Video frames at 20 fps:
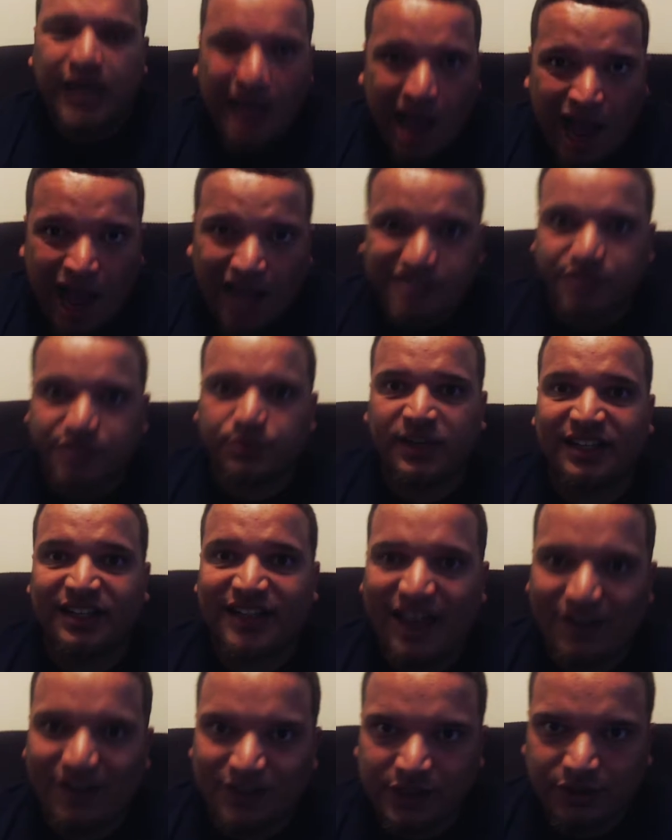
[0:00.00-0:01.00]
I just wanted to
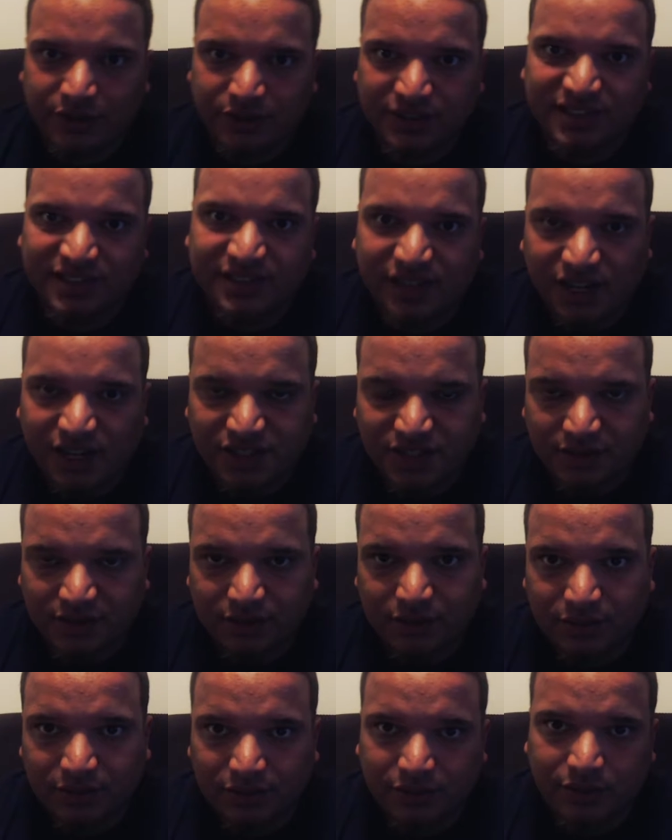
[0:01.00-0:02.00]
have a little discussion
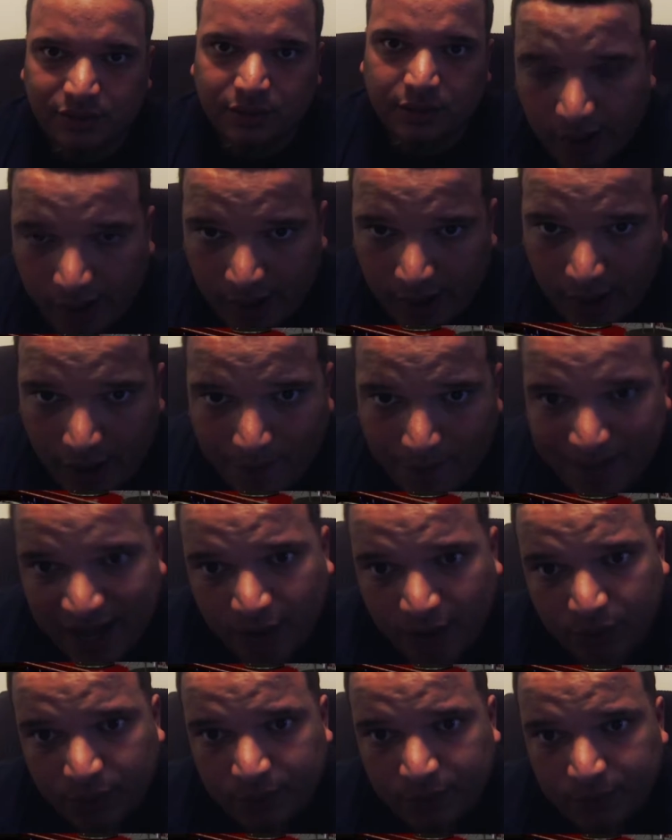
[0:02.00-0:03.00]
about